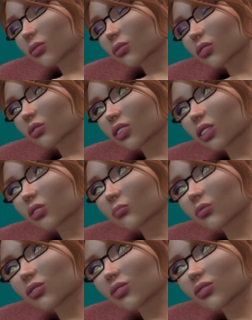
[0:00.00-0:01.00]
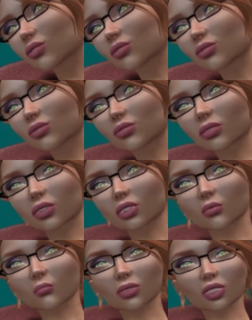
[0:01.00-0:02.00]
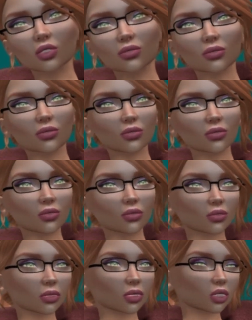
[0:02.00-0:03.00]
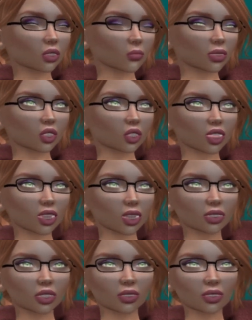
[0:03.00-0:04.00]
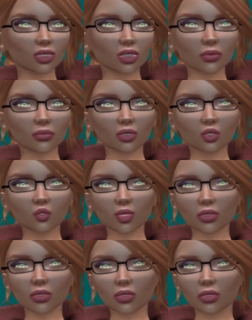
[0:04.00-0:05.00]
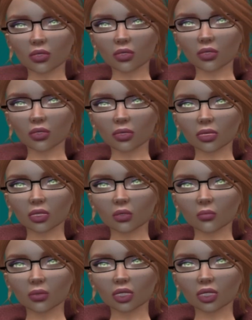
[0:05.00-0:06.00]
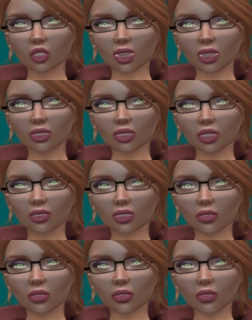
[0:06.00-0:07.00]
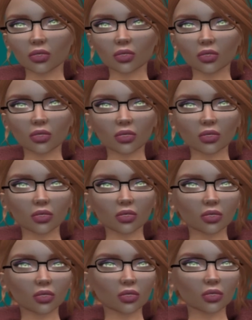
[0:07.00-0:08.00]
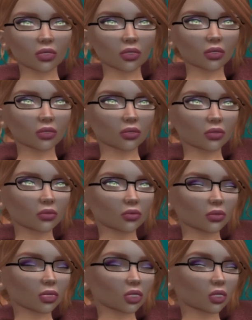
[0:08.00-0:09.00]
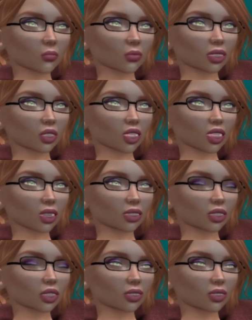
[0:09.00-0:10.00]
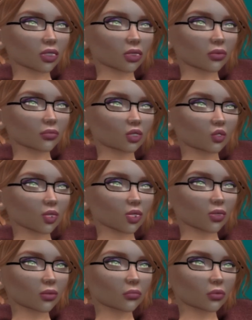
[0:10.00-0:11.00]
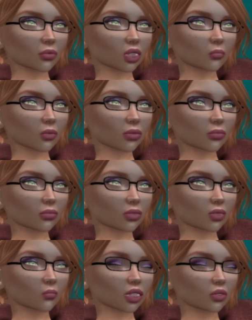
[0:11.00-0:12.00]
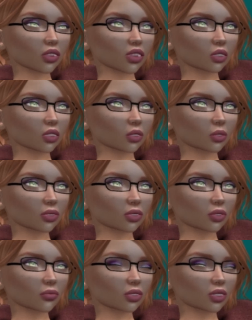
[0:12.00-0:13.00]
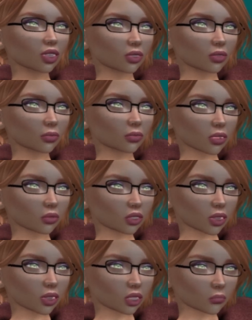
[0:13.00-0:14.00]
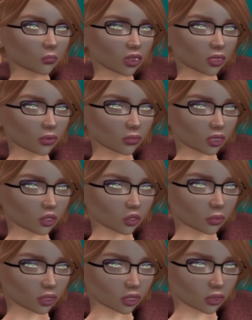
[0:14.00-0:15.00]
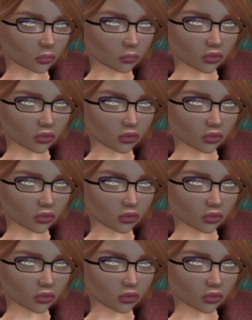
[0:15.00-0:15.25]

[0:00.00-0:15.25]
my immune system has had enough, and it said, okay, I'm done right now, so I'm going to affect this, this, this, and this. Like I said, I had a full body exacerbation going on 3 years now. So 3 years ago. And that's when I fell and broke